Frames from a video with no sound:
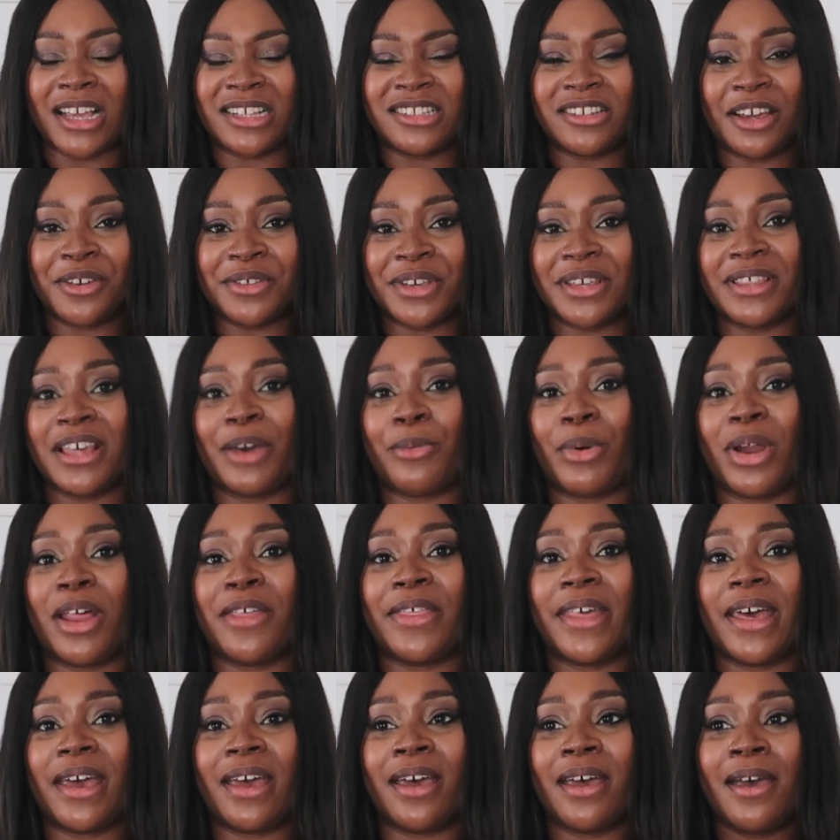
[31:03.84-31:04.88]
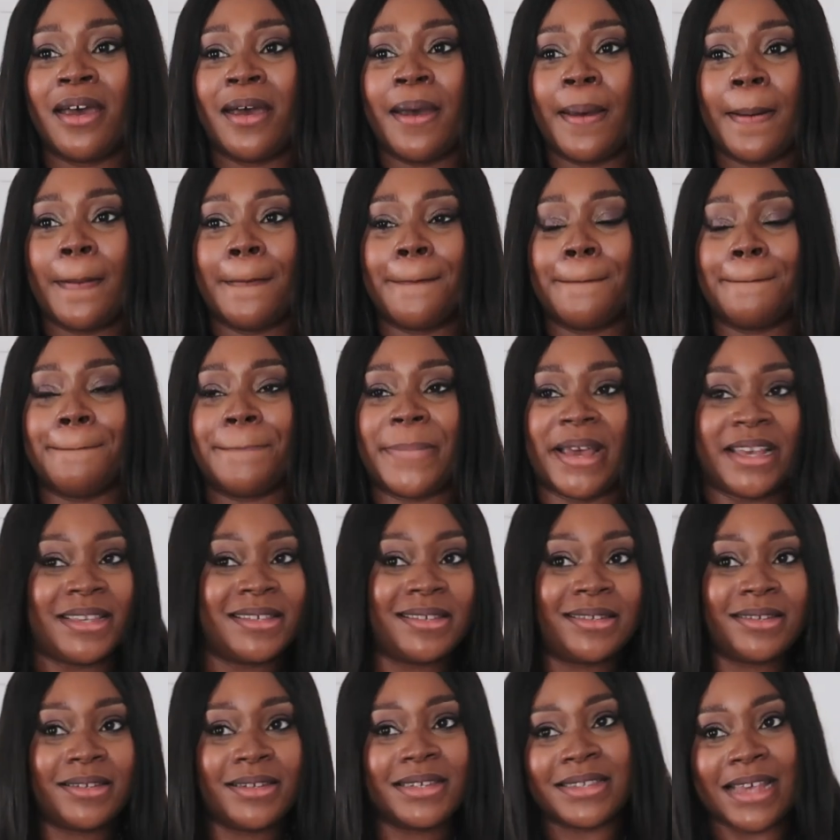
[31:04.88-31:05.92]
I don't think they're one of their
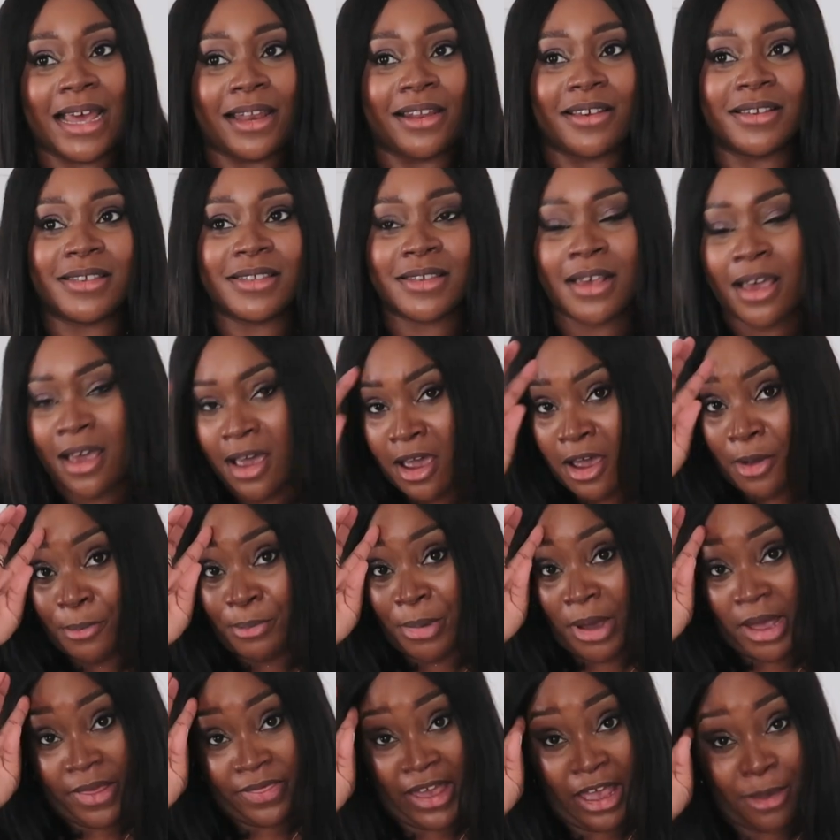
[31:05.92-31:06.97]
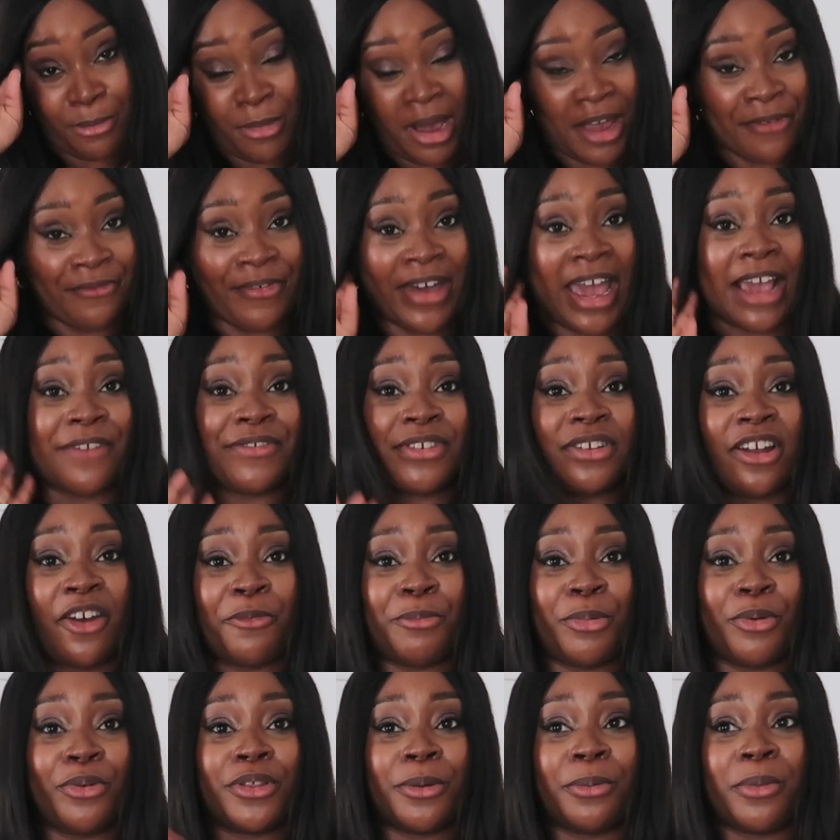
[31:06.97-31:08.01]
best sellers, but they're my faves, and
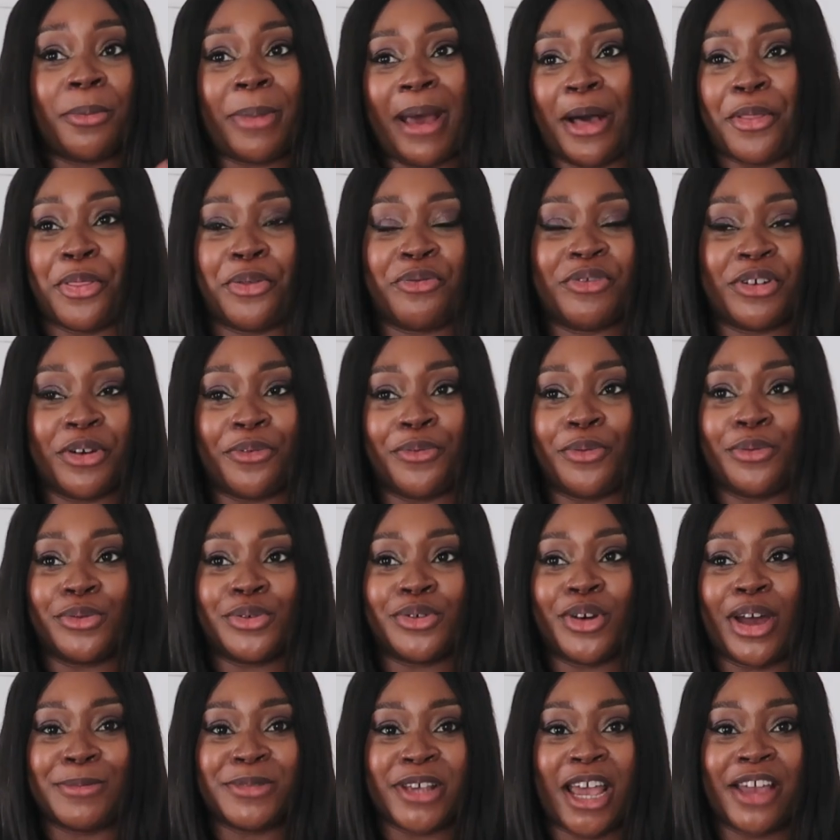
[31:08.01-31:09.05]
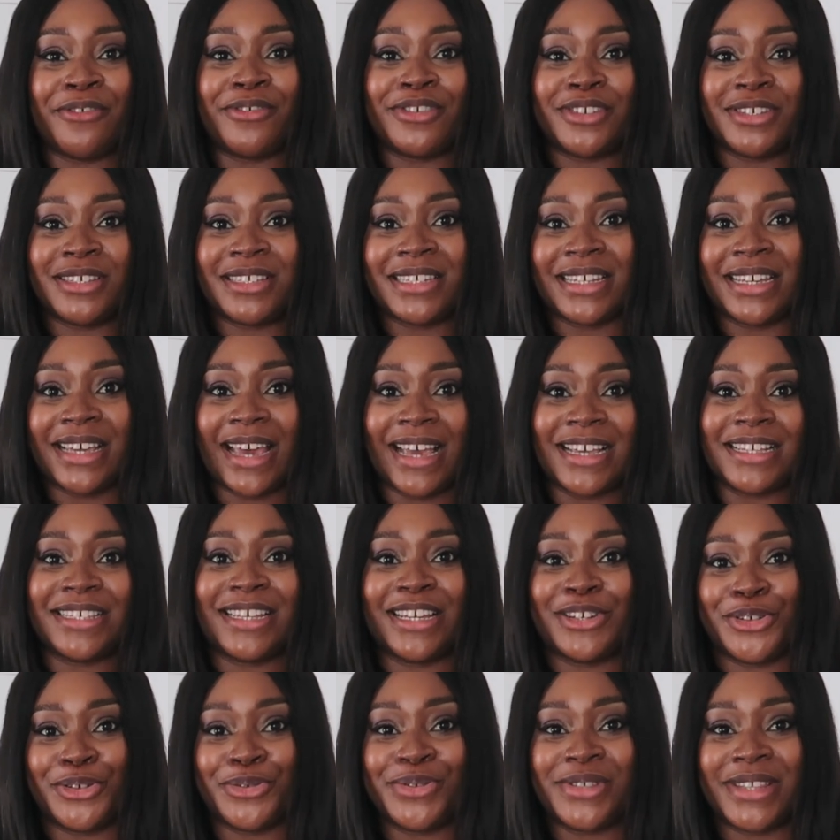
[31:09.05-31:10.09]
I've bought them about 3 or 4 times over just in case
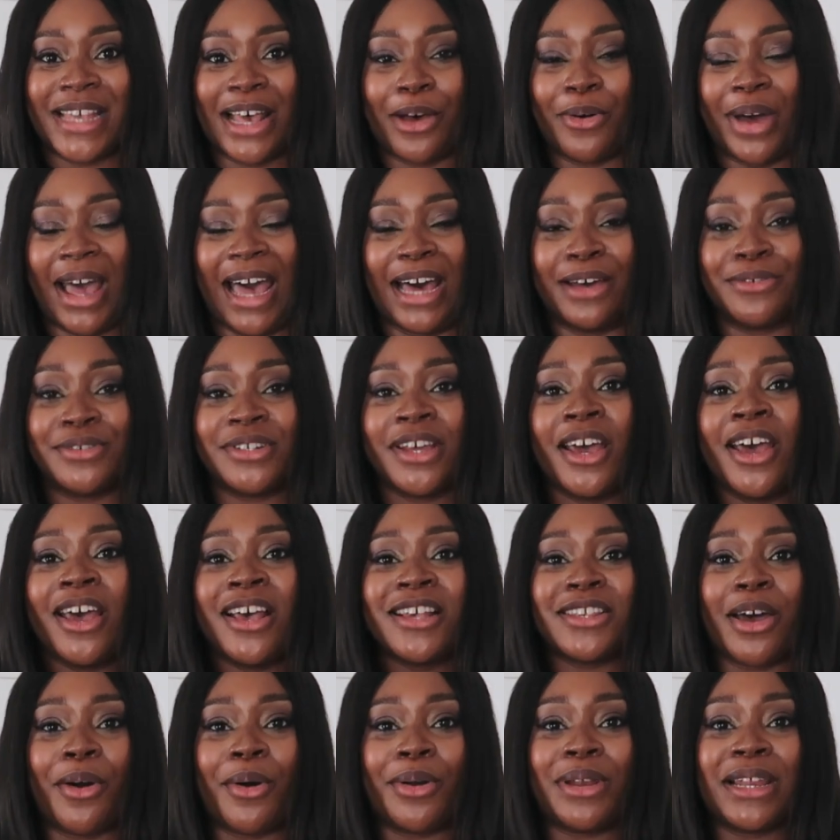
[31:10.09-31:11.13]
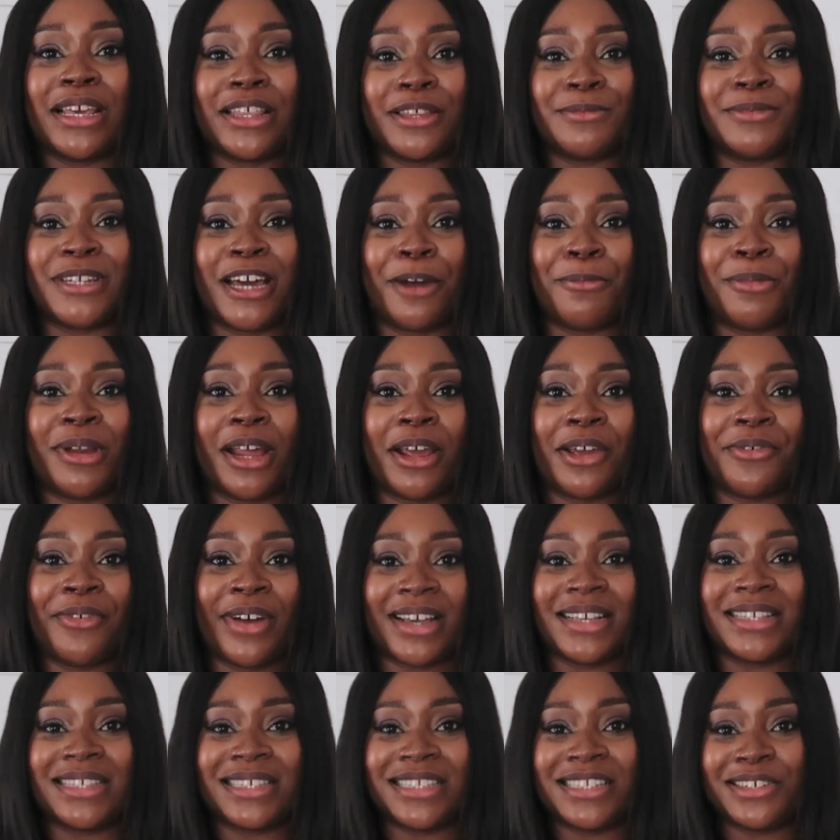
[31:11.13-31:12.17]
they do sell out. So I'll link them down below if
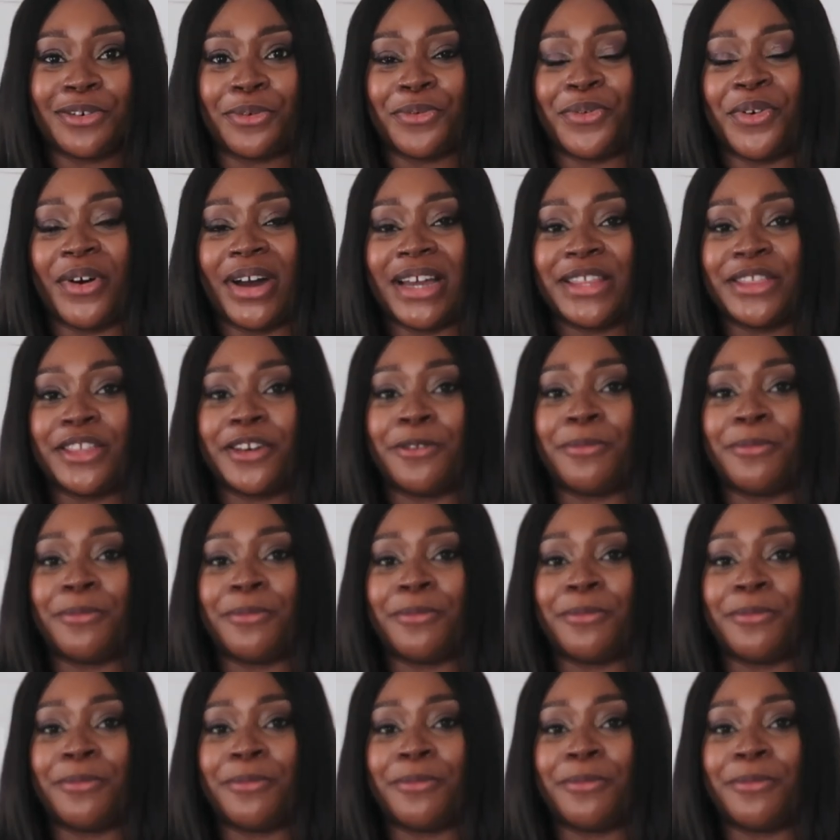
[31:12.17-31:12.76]
I can still find